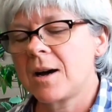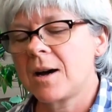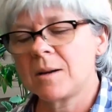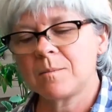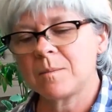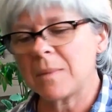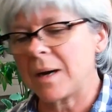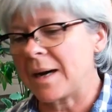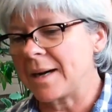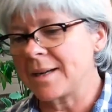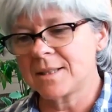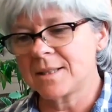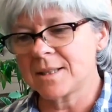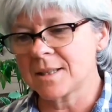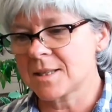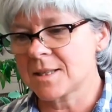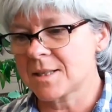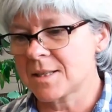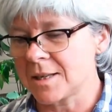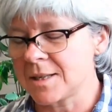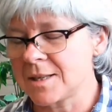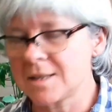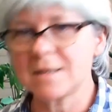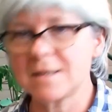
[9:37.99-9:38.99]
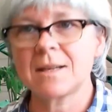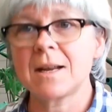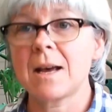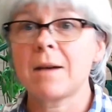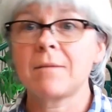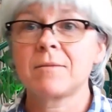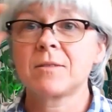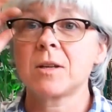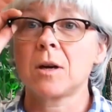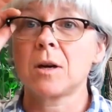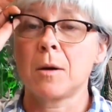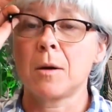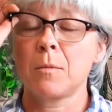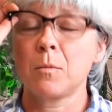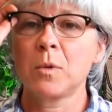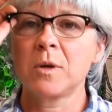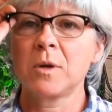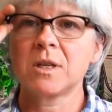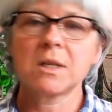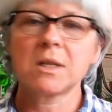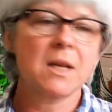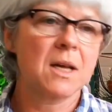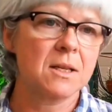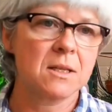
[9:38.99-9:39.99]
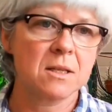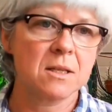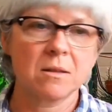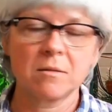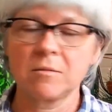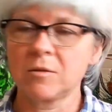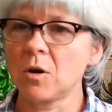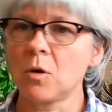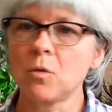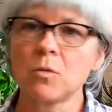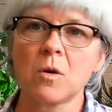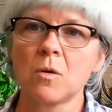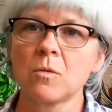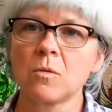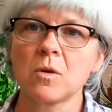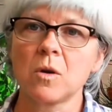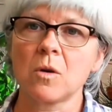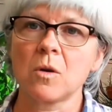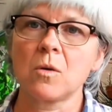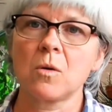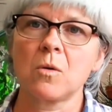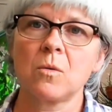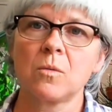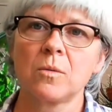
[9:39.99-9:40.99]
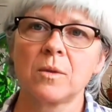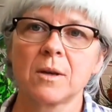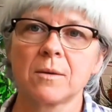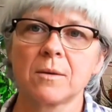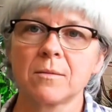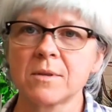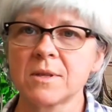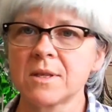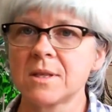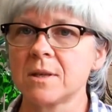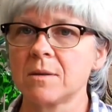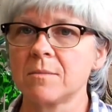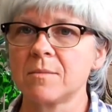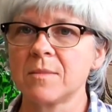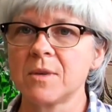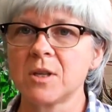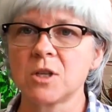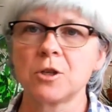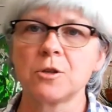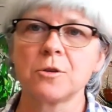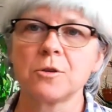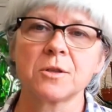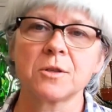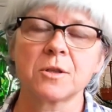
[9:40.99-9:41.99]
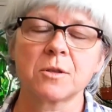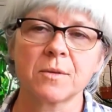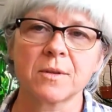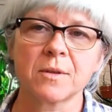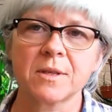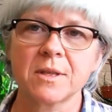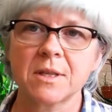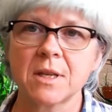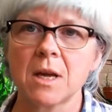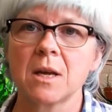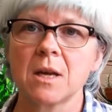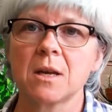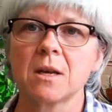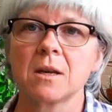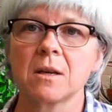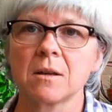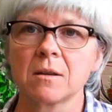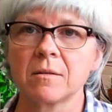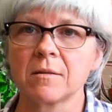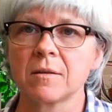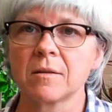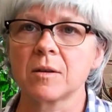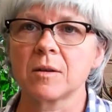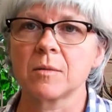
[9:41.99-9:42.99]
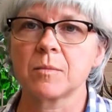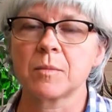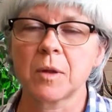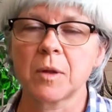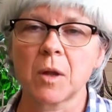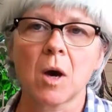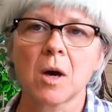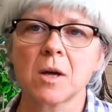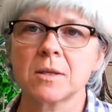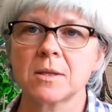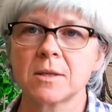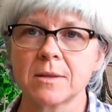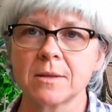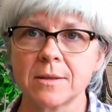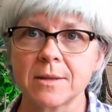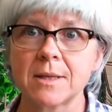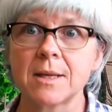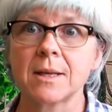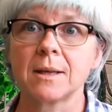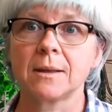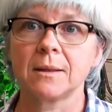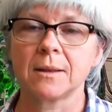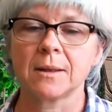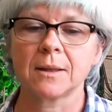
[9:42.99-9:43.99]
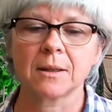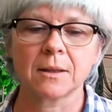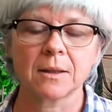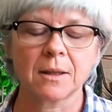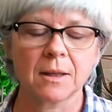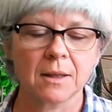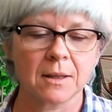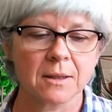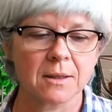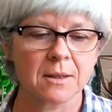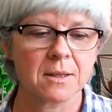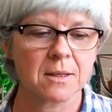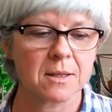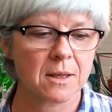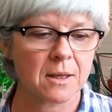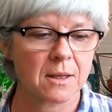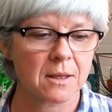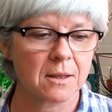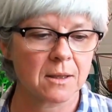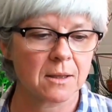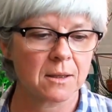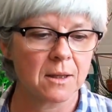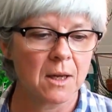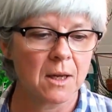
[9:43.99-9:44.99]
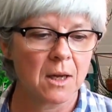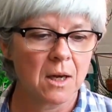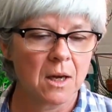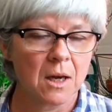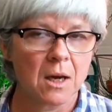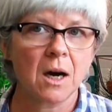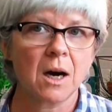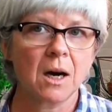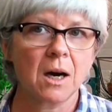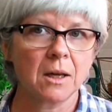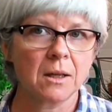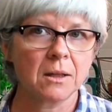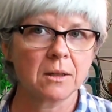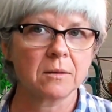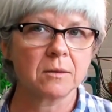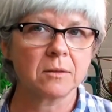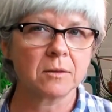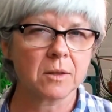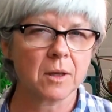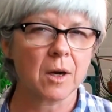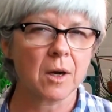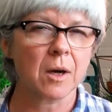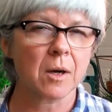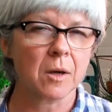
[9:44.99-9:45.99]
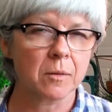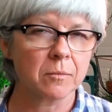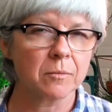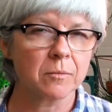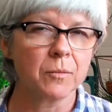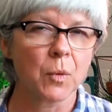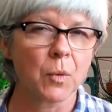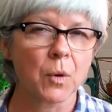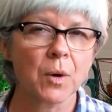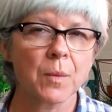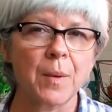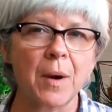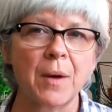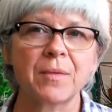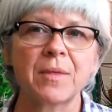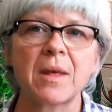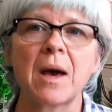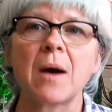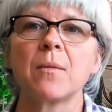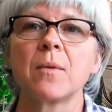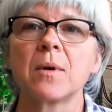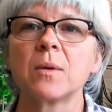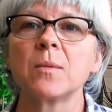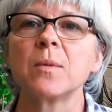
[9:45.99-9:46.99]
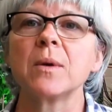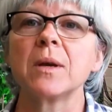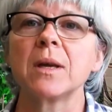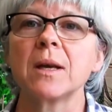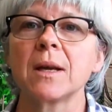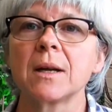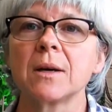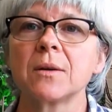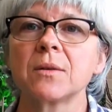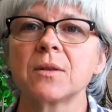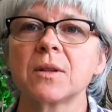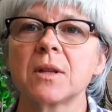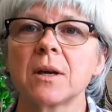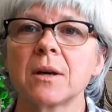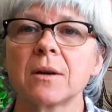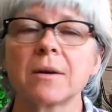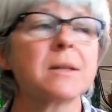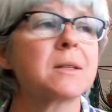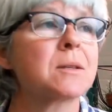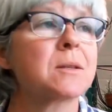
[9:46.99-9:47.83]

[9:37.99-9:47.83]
I didn't have time. We just had to go. There were some issues with staking the plots and tilling, and I'll talk more about that when we get out there.